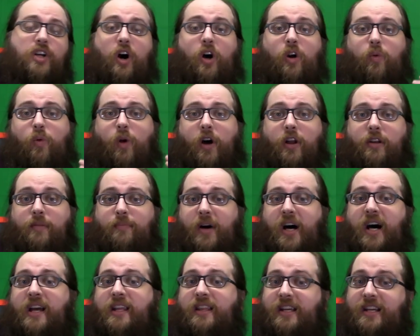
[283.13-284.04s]
are run
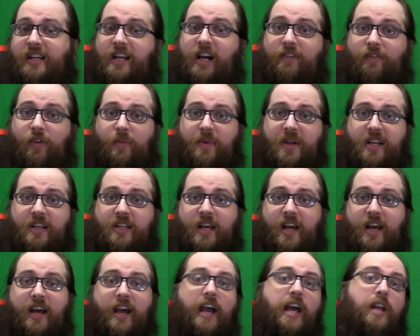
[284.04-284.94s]
by the government
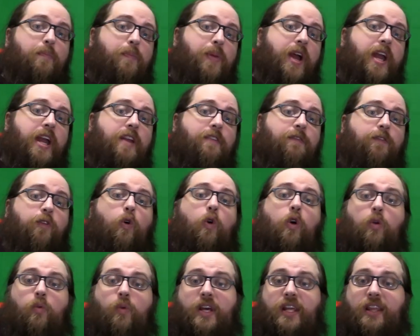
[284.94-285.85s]
and paid
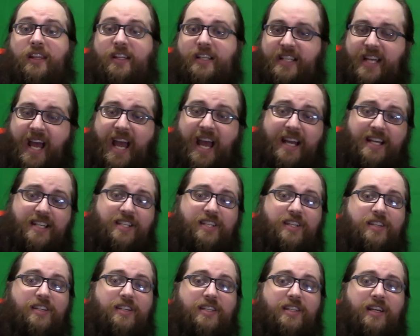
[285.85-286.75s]
for with
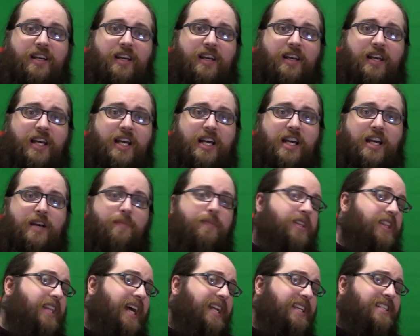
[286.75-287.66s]
taxes.
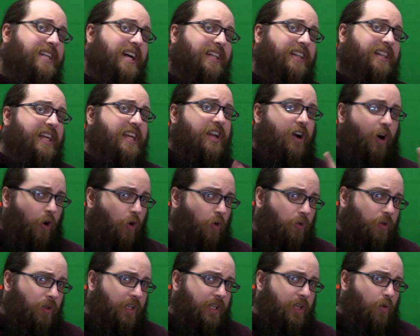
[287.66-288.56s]
But that's not the
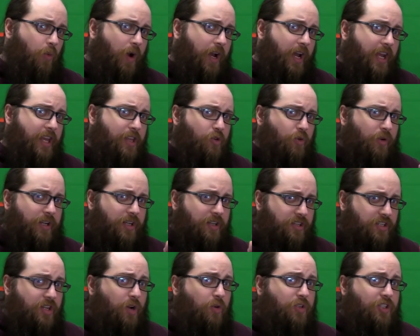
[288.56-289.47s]
only way you can
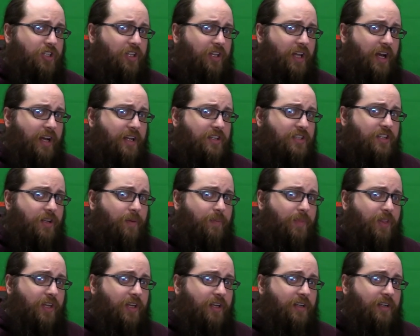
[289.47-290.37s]
socialize
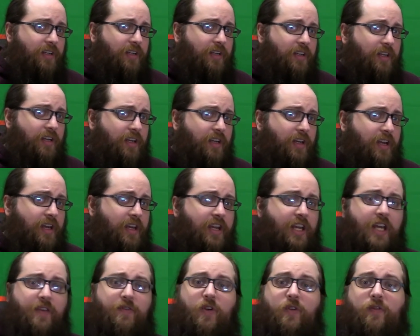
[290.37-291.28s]
something.
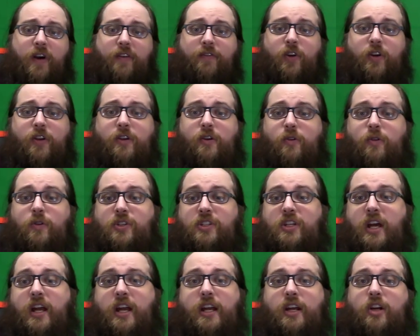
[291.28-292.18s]
If you've ever
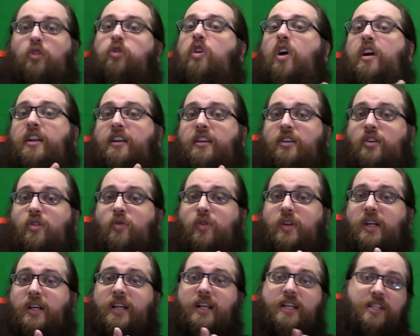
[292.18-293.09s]
used a credit
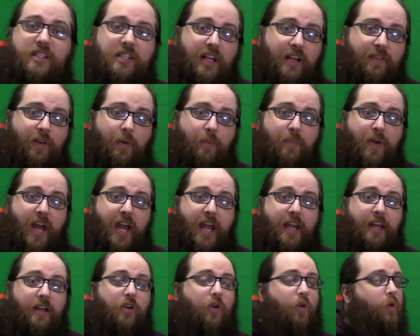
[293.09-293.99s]
union instead of a
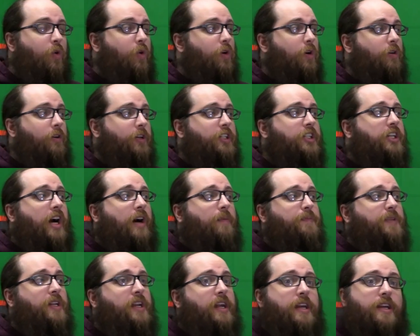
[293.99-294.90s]
bank, or
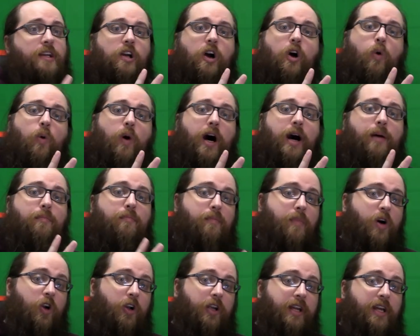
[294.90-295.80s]
shopped at a co-op
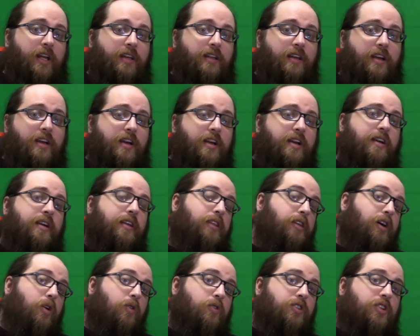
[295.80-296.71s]
market,
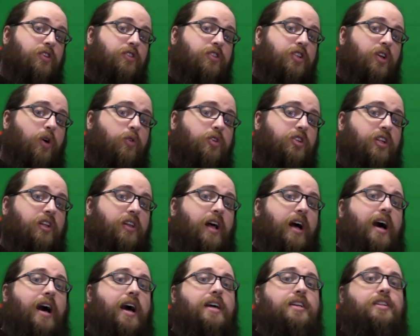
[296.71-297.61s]
those are
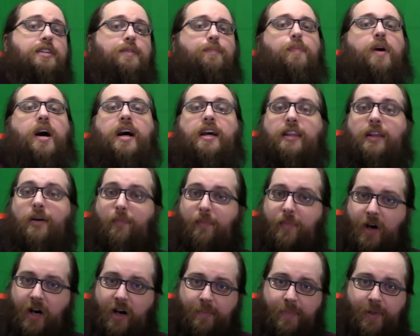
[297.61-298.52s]
socialized by the
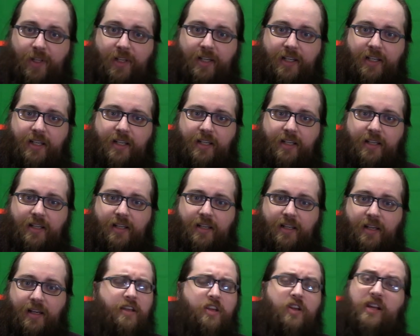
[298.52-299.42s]
public.
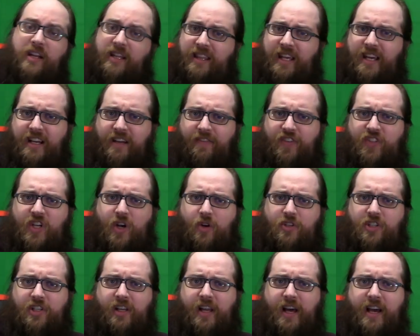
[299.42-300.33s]
You could think of
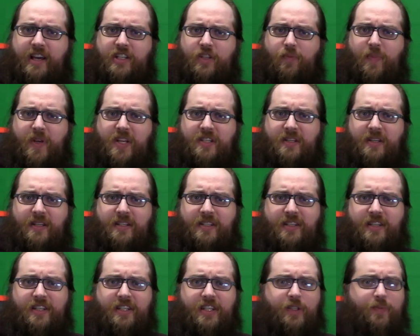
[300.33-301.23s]
socialized
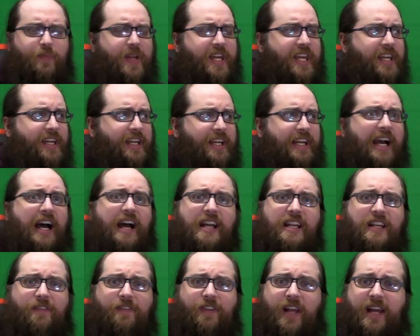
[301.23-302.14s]
businesses as being
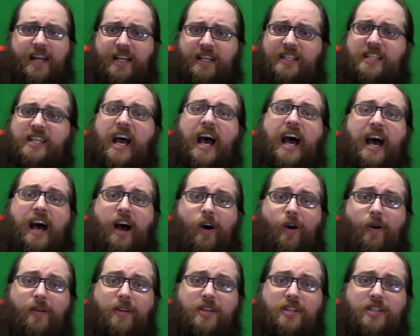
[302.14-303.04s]
kind of like
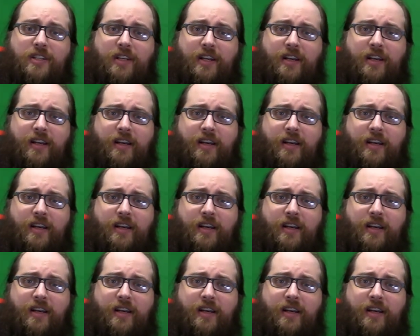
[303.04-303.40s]
towns.